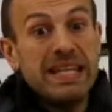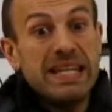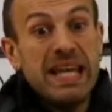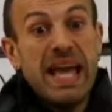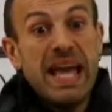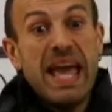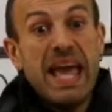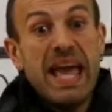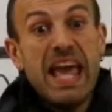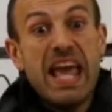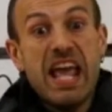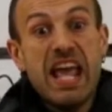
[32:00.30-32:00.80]
me
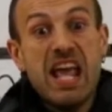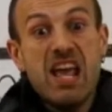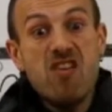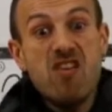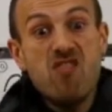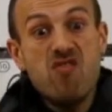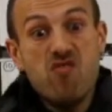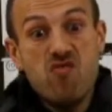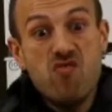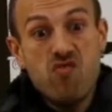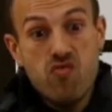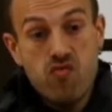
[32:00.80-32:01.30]

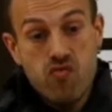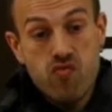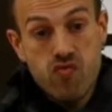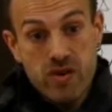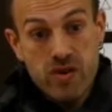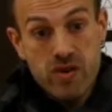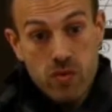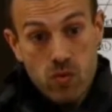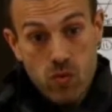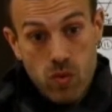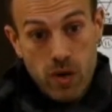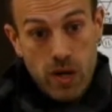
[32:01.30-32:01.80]

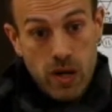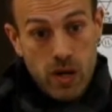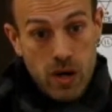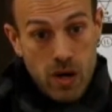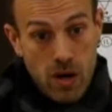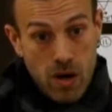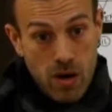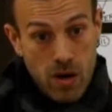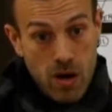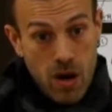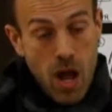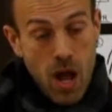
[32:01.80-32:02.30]

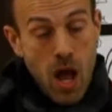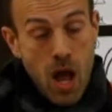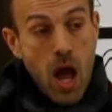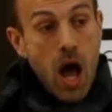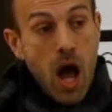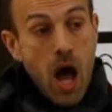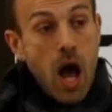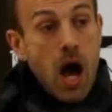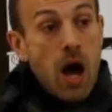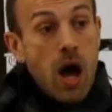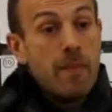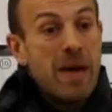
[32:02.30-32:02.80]
everywhere.
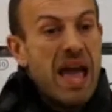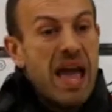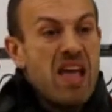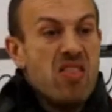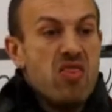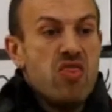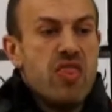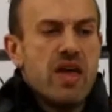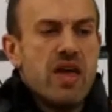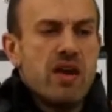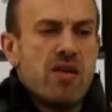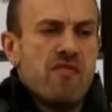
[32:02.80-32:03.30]

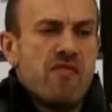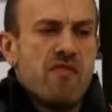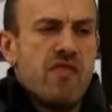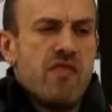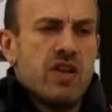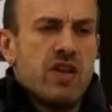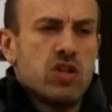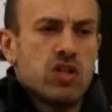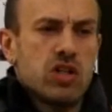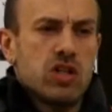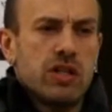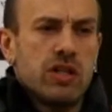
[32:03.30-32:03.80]
And then
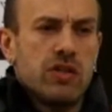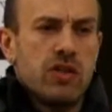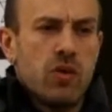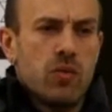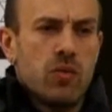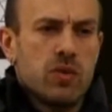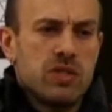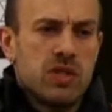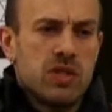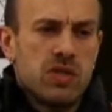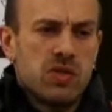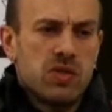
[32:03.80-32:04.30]
eventually
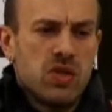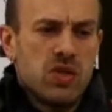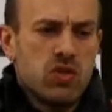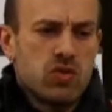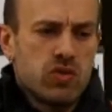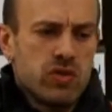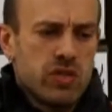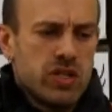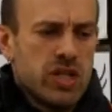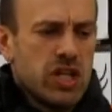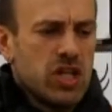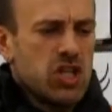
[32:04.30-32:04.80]
there was this
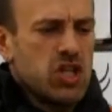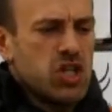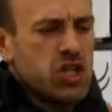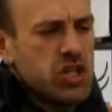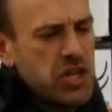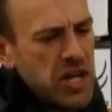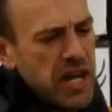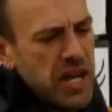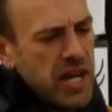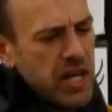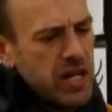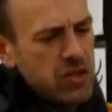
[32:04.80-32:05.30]
interesting
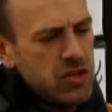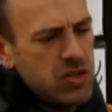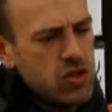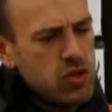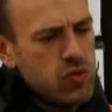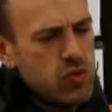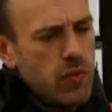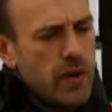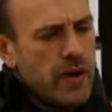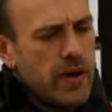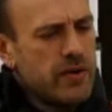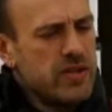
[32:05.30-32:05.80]

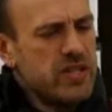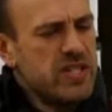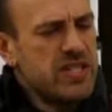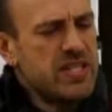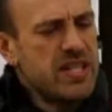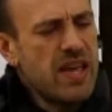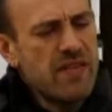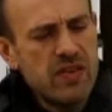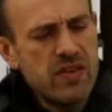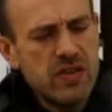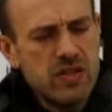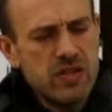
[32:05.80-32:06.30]
change where
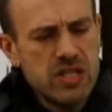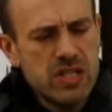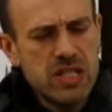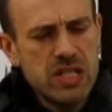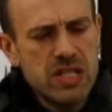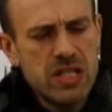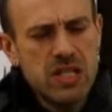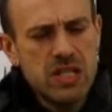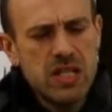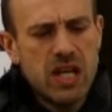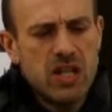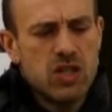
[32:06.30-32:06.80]

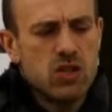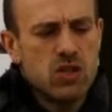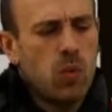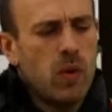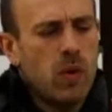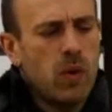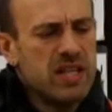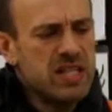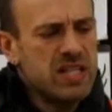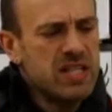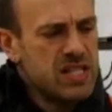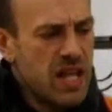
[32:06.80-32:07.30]
17 and
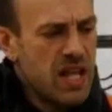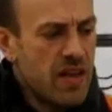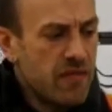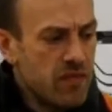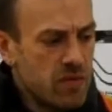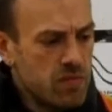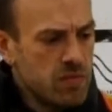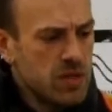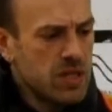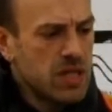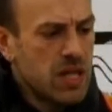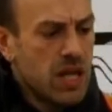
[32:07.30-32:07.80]

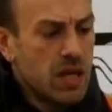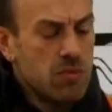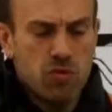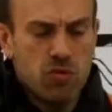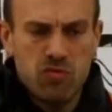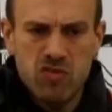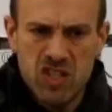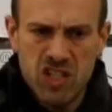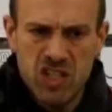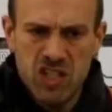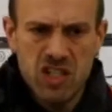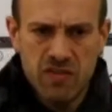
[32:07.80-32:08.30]
27 became
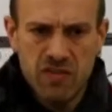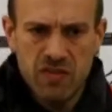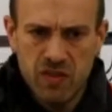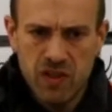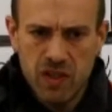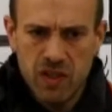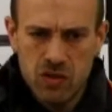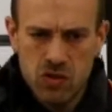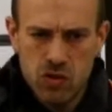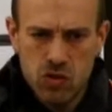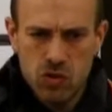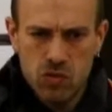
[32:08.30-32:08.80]
of
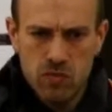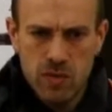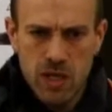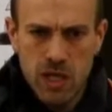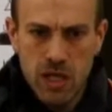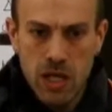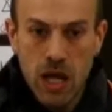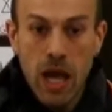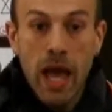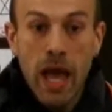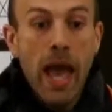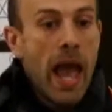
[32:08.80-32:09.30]
significance to
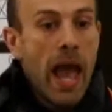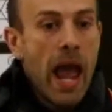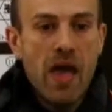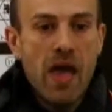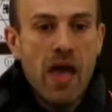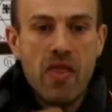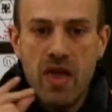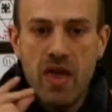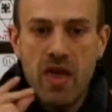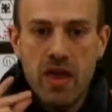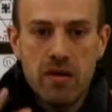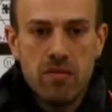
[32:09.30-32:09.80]
me,
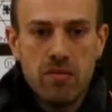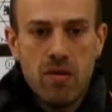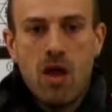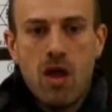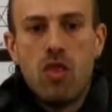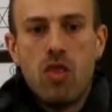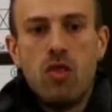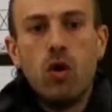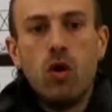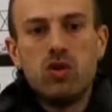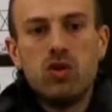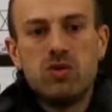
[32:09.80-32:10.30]
and then
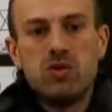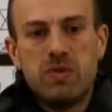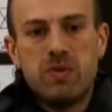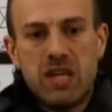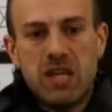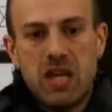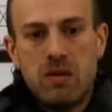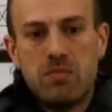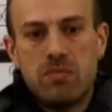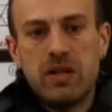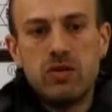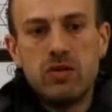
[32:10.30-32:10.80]
those
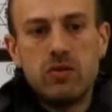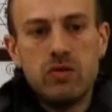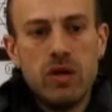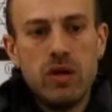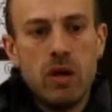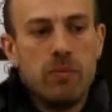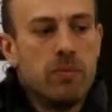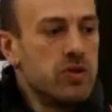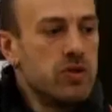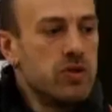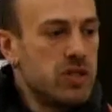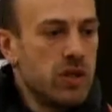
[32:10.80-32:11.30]
became my new
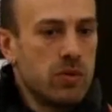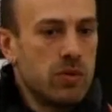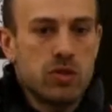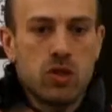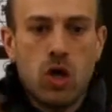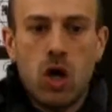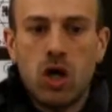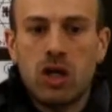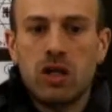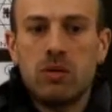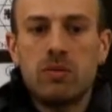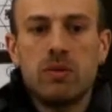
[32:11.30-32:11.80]
numbers. They were
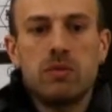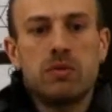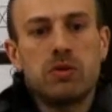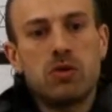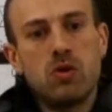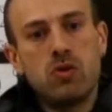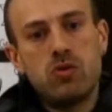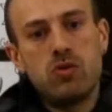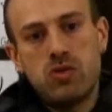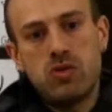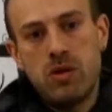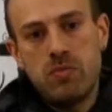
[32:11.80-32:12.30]
talking to me
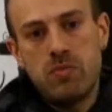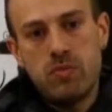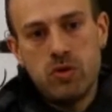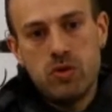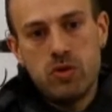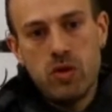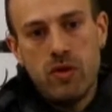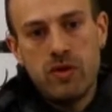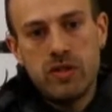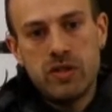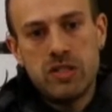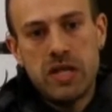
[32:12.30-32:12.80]
with those
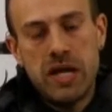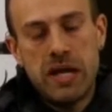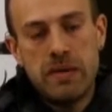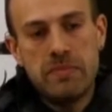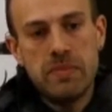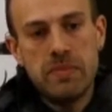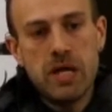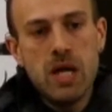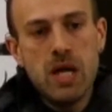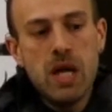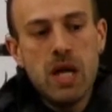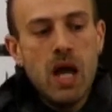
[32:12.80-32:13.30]
numbers all the
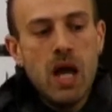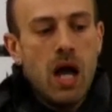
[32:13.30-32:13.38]
time.